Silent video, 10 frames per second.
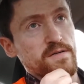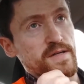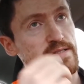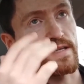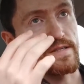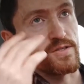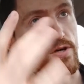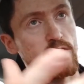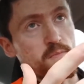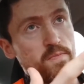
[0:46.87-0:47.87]
That's not the
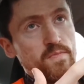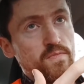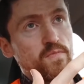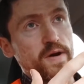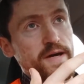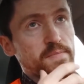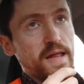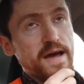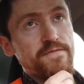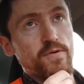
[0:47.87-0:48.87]
job we
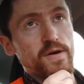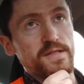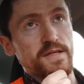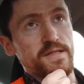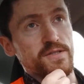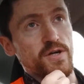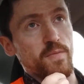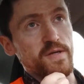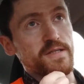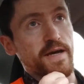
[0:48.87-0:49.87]
applied for. That's not the
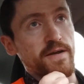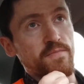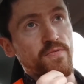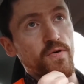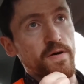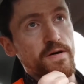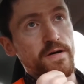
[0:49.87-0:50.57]
job we signed up for.